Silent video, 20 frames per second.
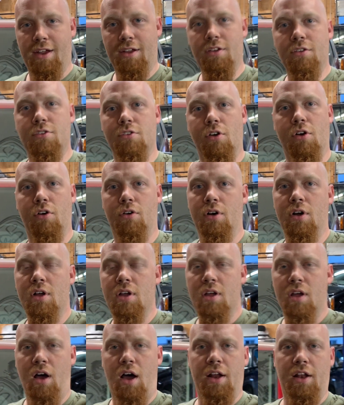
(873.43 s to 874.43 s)
So
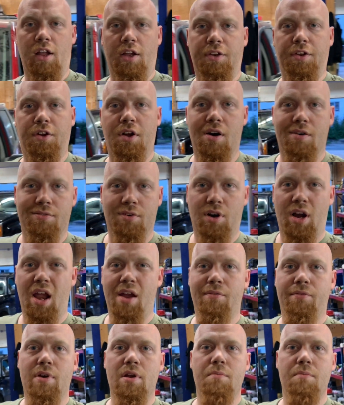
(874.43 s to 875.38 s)
I'd like to cover every